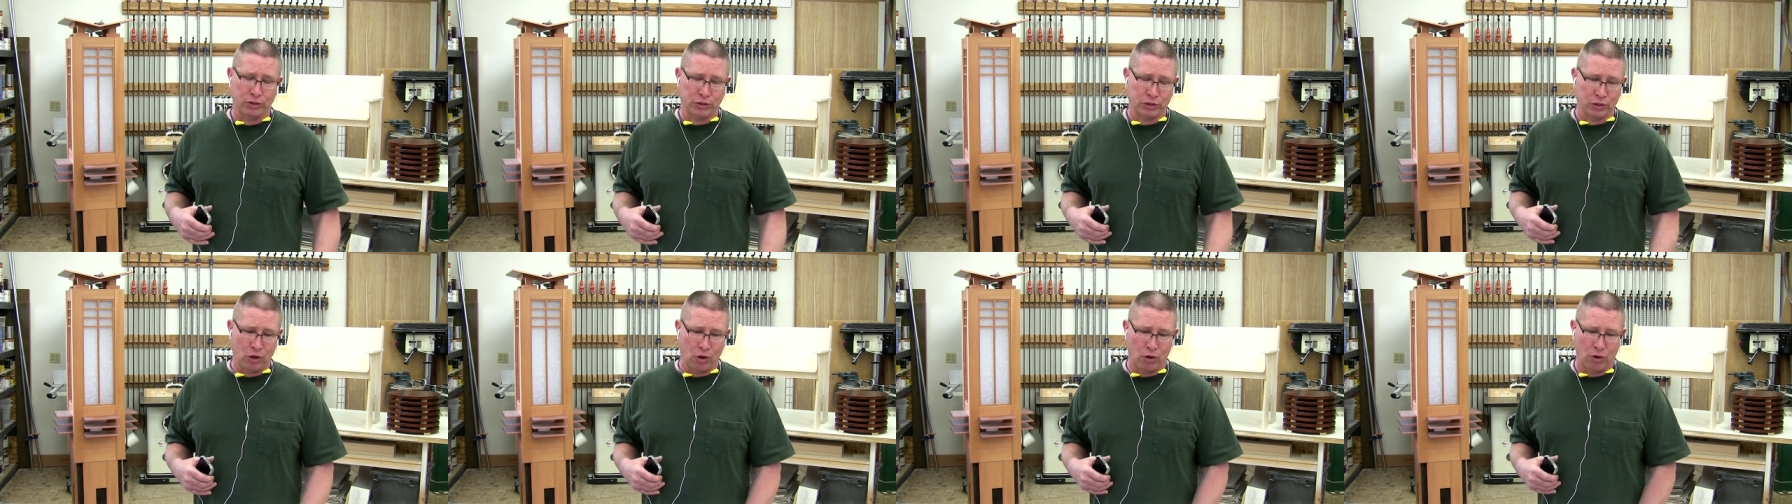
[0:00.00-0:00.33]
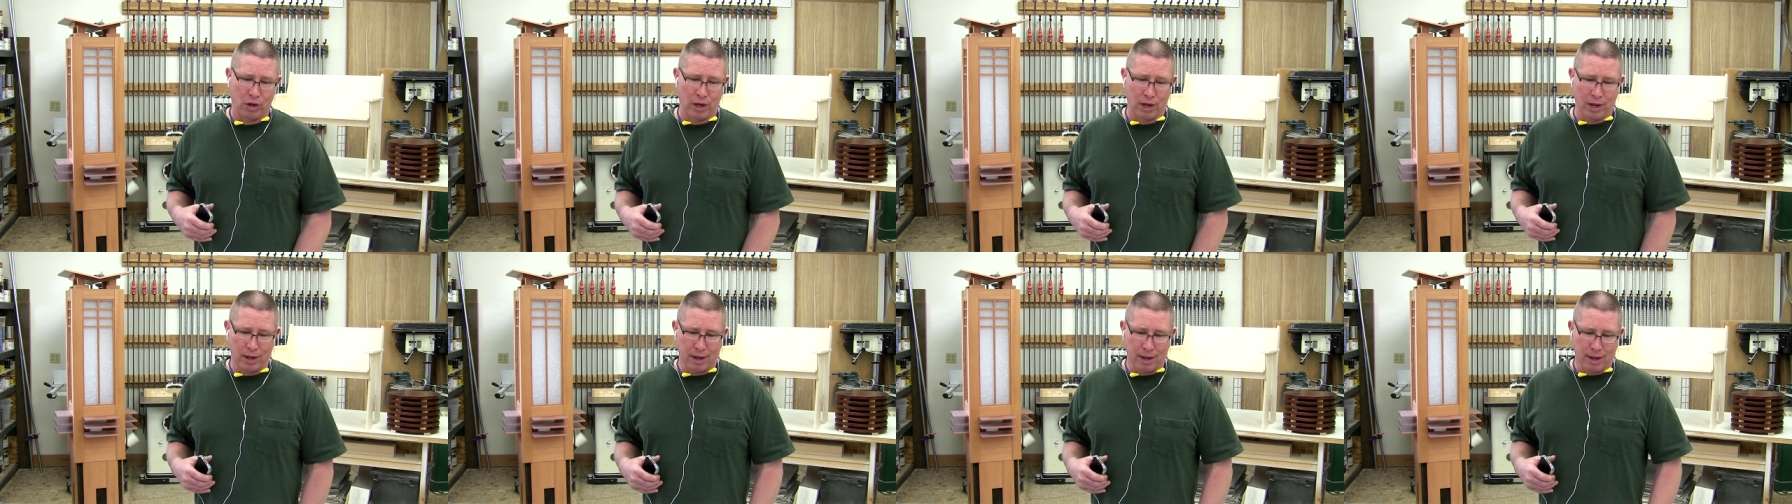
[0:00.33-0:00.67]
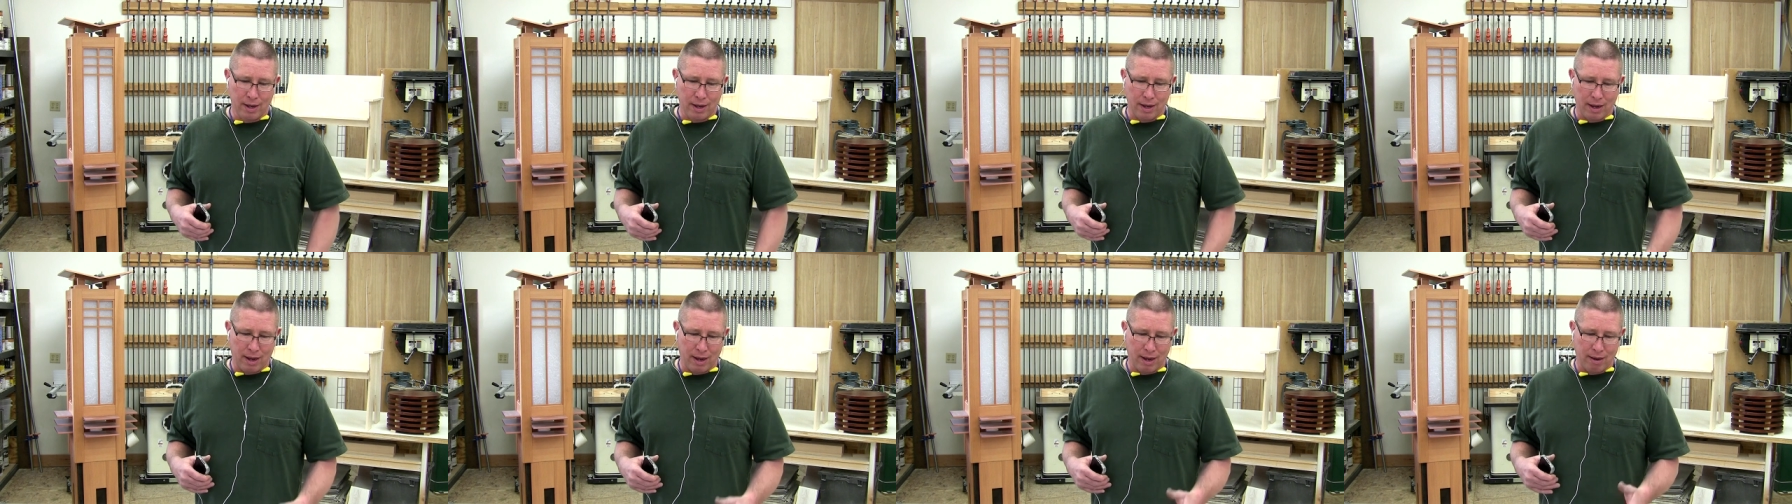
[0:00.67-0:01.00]
So
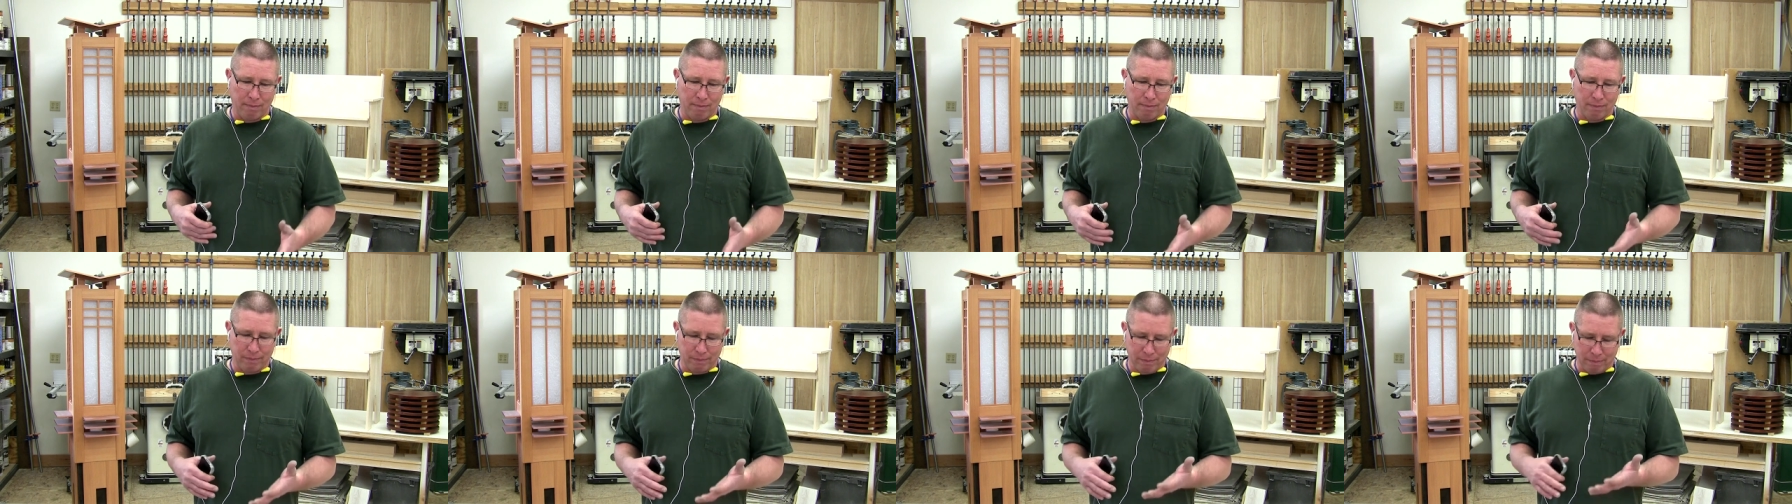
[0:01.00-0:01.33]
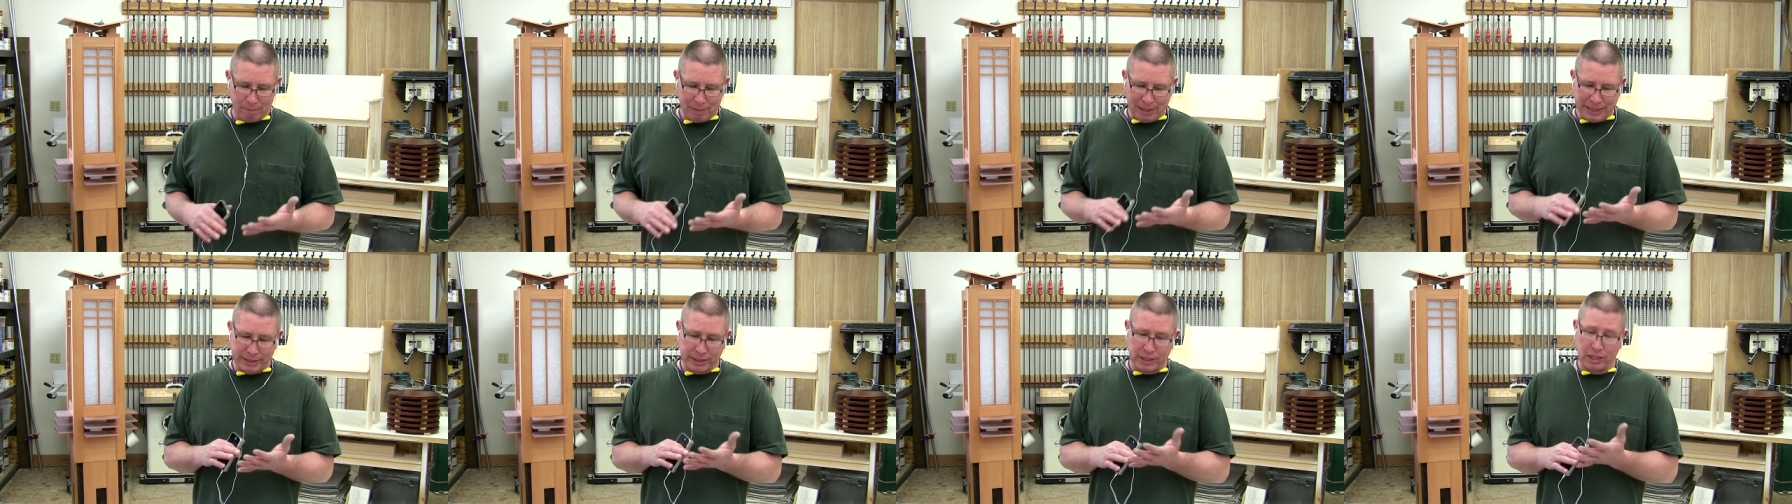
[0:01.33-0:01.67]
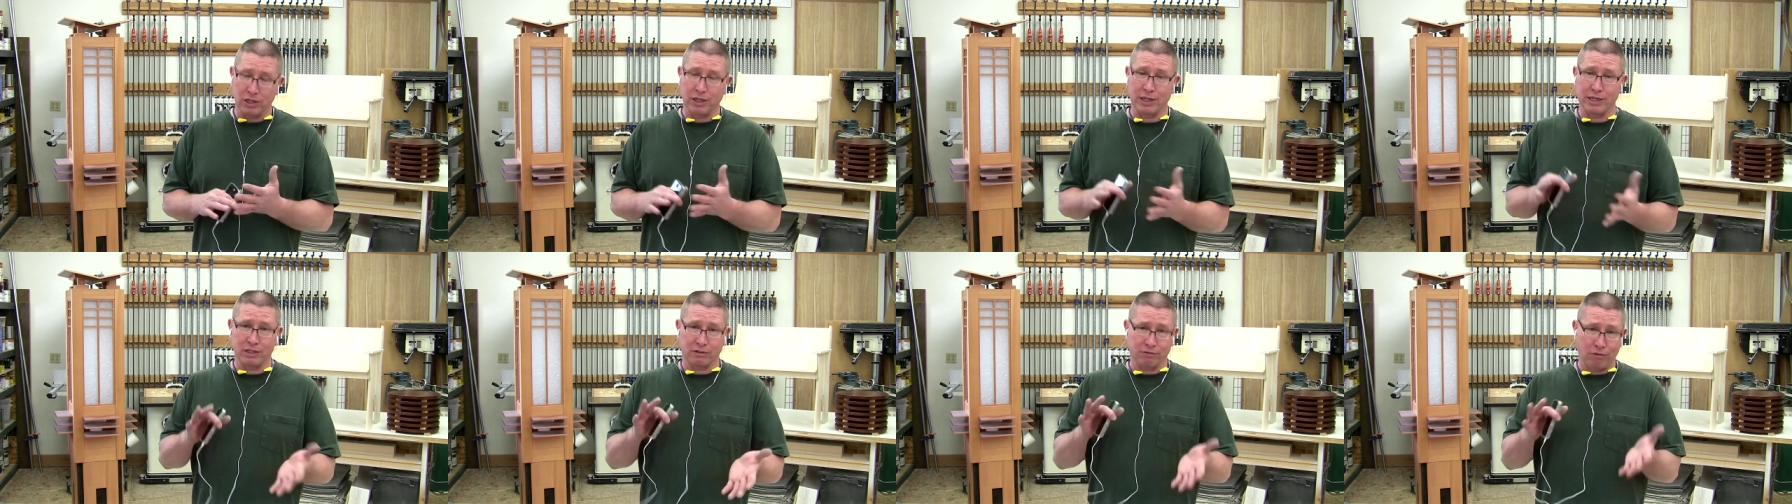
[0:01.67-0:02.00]
um,
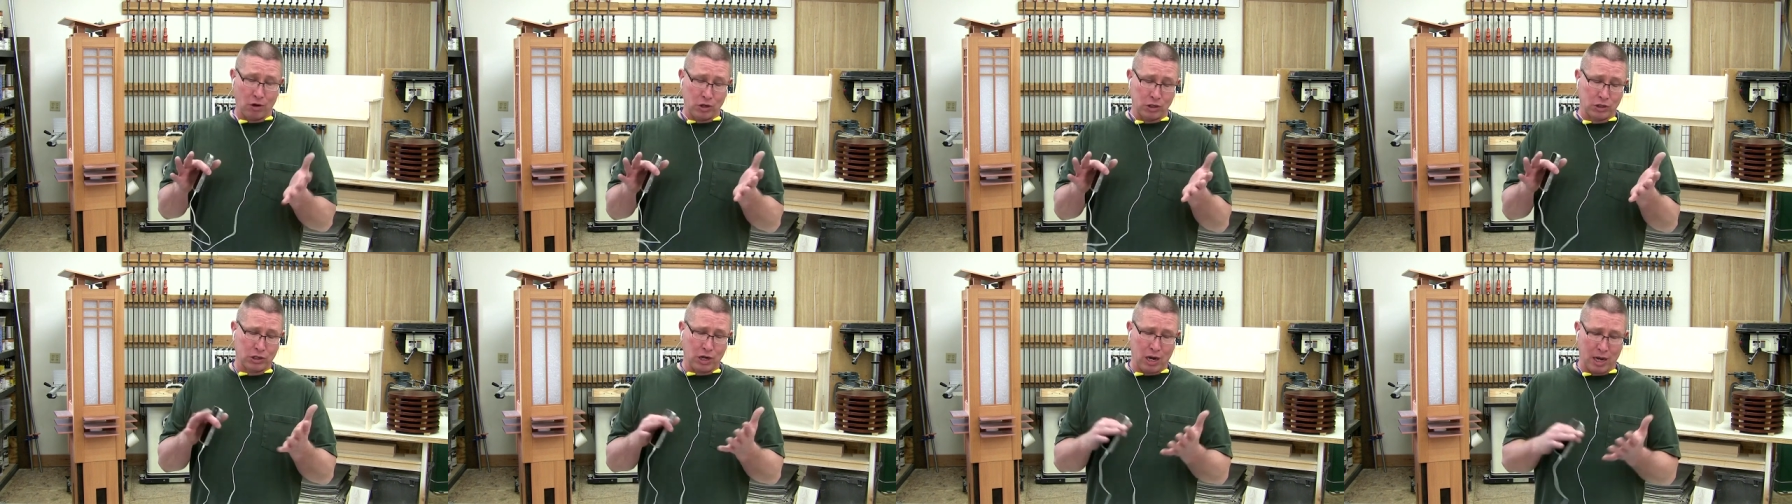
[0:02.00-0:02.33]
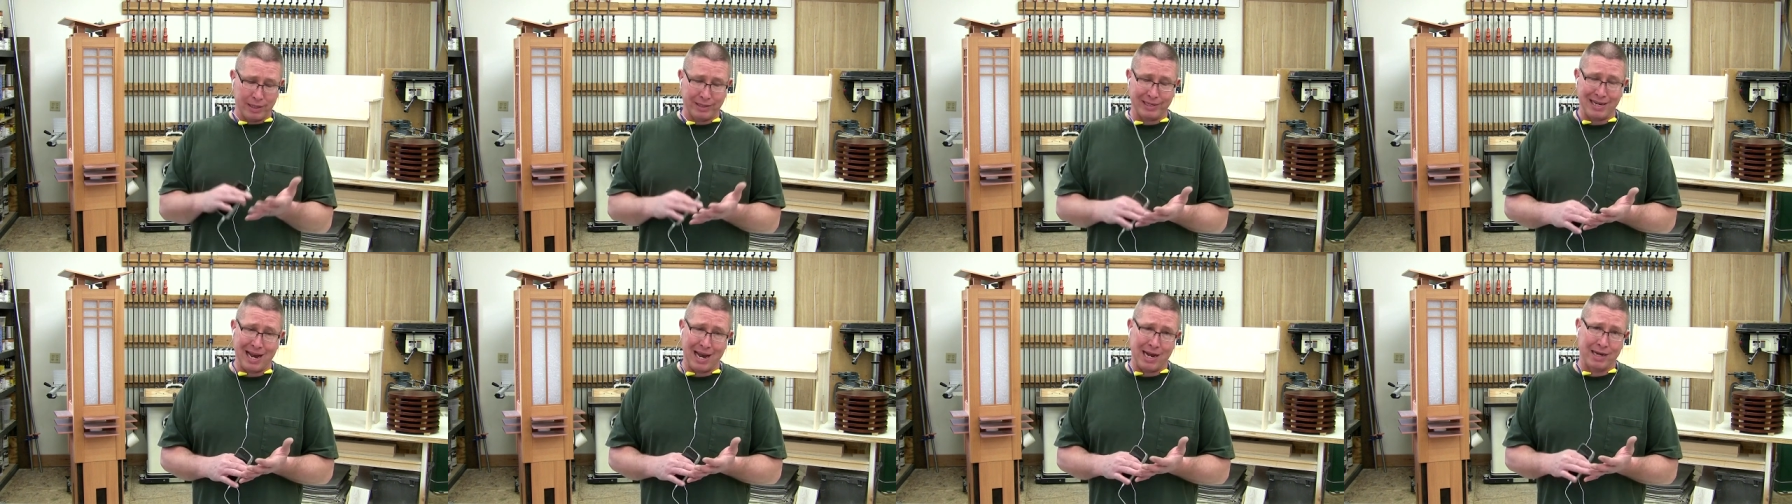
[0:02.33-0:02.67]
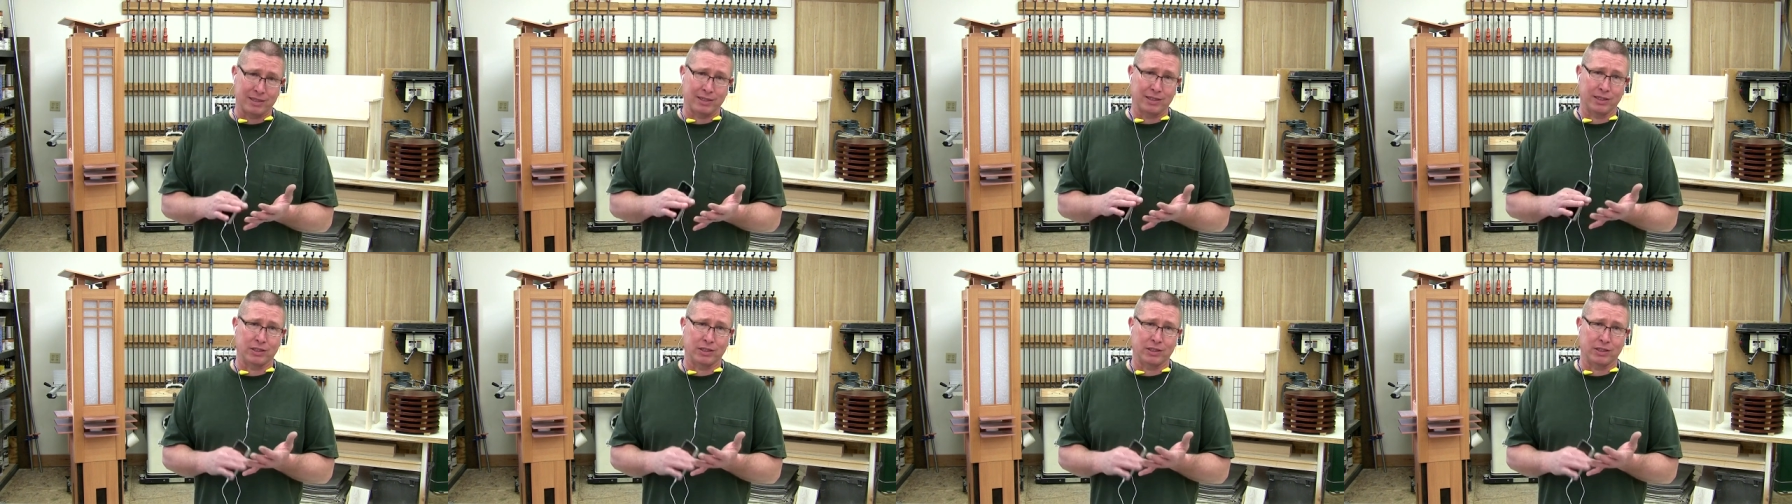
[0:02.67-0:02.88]
basically, as far as contacts,